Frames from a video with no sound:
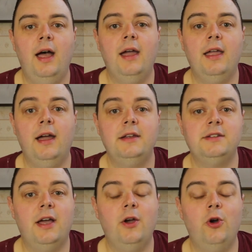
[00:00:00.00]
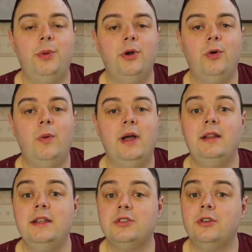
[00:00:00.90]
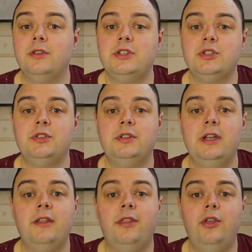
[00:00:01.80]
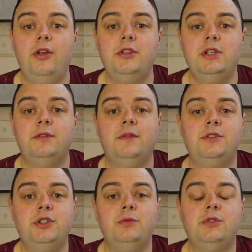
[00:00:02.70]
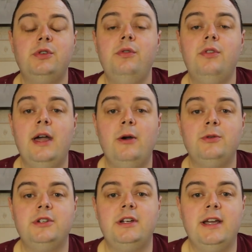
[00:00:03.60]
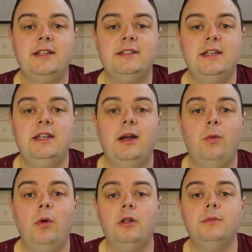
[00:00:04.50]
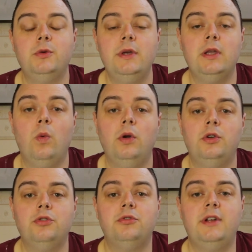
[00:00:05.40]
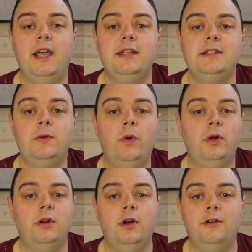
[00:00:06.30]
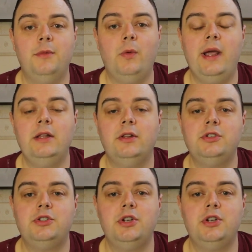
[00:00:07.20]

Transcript: Hi guys, I hope you're all well. It's currently Sunday the 30th of June 2019 and welcome to week 181 of my weight loss